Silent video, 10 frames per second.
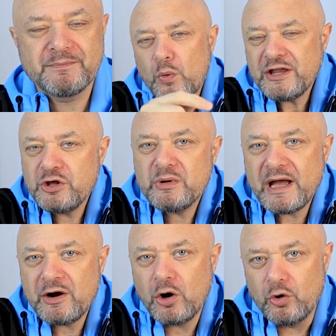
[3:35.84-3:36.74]
When you
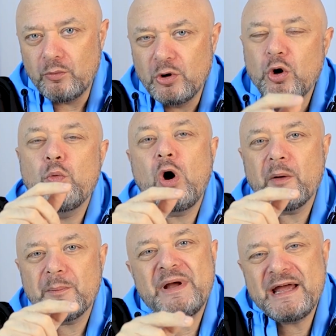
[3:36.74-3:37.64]
get home,
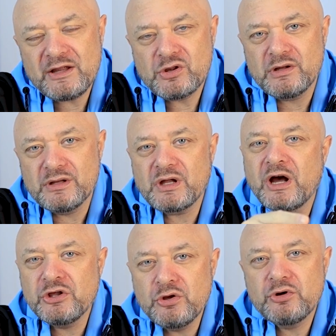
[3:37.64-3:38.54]
what pictures
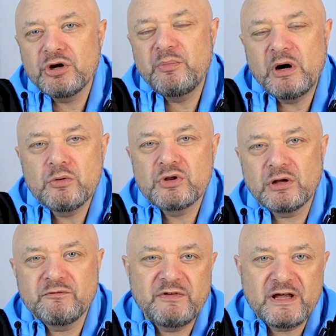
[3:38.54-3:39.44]
are you going to post
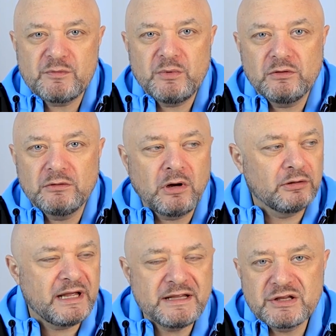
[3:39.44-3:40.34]
on Facebook,
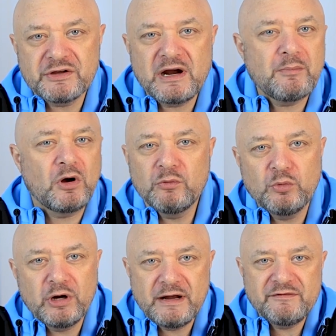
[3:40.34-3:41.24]
on Instagram, on
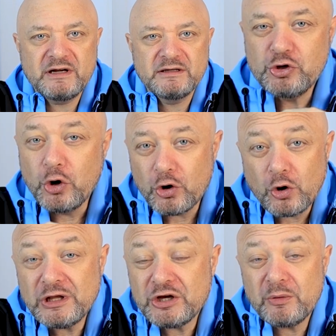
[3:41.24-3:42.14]
wherever? You're
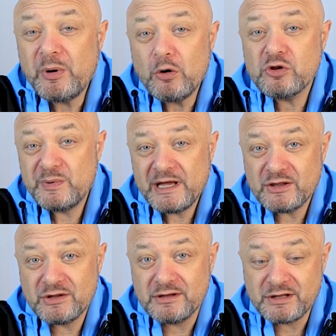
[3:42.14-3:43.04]
only going to post
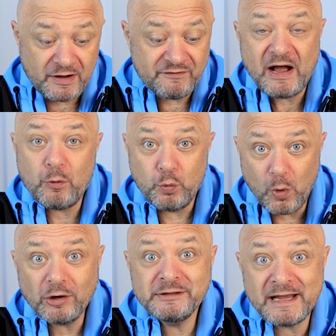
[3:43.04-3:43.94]
pictures of that
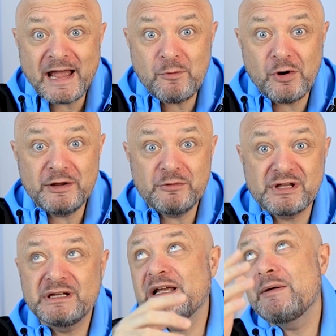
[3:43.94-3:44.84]
one day where it was
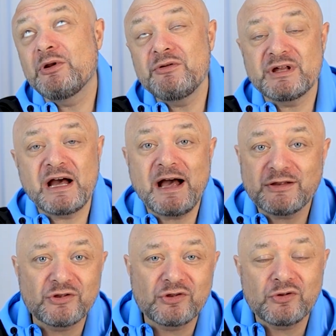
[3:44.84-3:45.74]
clear blue skies
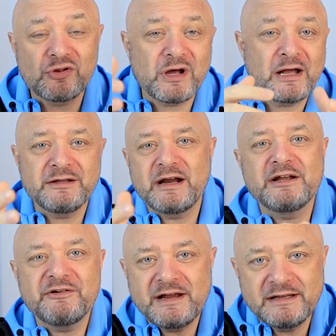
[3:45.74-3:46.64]
and sunshine, you had
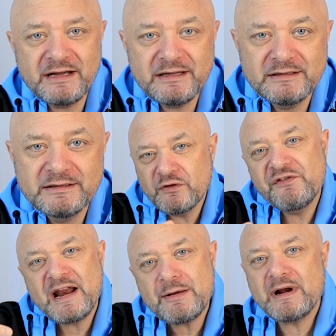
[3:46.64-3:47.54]
a great day. So
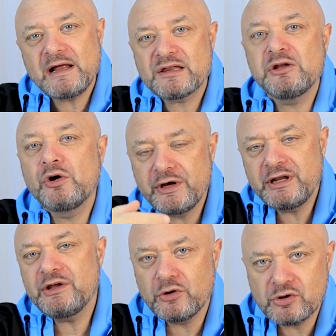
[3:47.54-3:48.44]
for anyone else looking
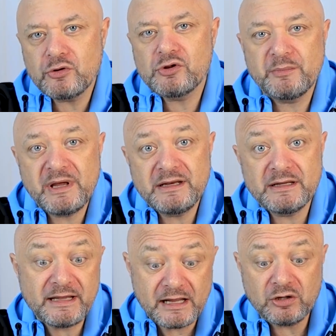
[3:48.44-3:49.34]
at your social
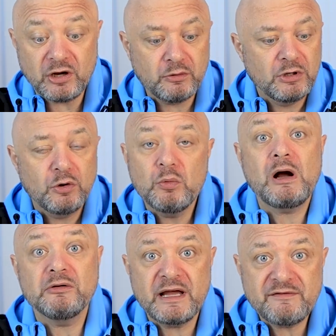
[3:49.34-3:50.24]
media, they'll go,
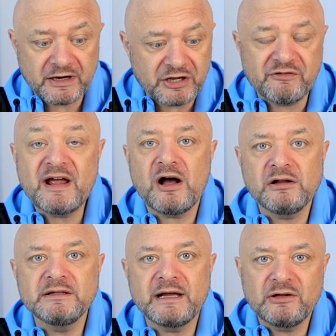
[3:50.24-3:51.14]
wow, they've had a great
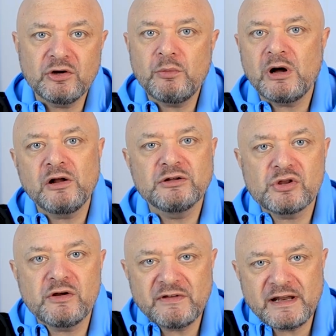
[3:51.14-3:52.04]
holiday. Look at all the
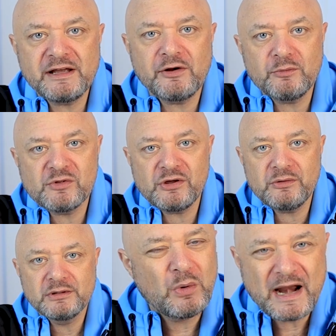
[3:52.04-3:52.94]
stuff that they got up
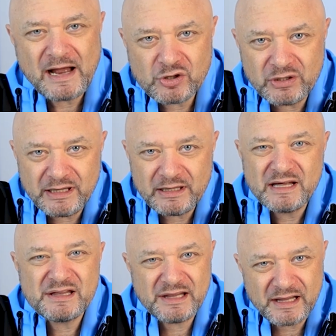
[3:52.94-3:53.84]
to. When actually,
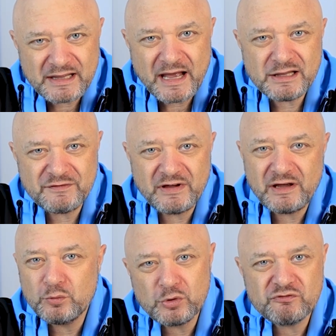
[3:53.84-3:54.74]
6 days of
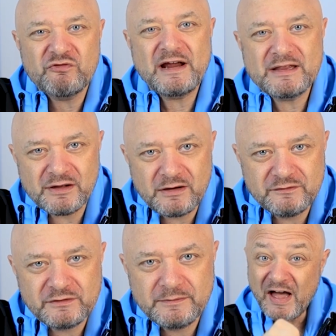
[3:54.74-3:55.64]
it was a
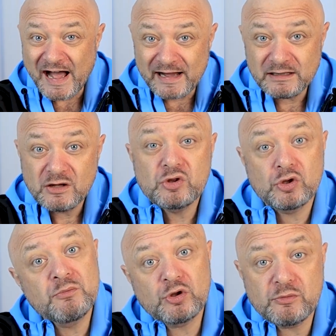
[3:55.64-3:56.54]
write-off. That
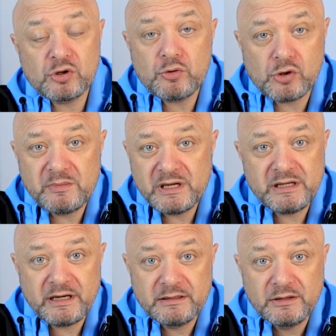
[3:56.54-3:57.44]
sums up social
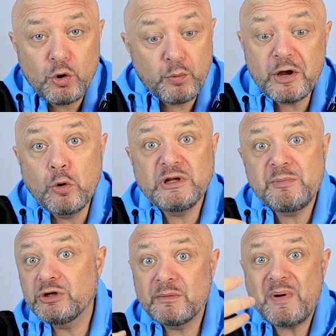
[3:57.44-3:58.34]
media. We only
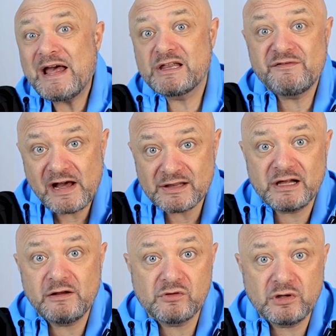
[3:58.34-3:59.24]
put the best of
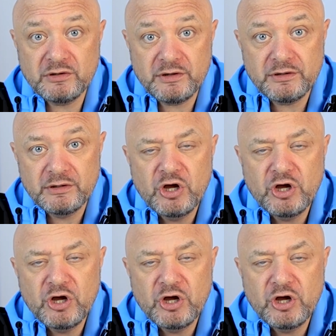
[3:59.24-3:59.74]
ourselves on there.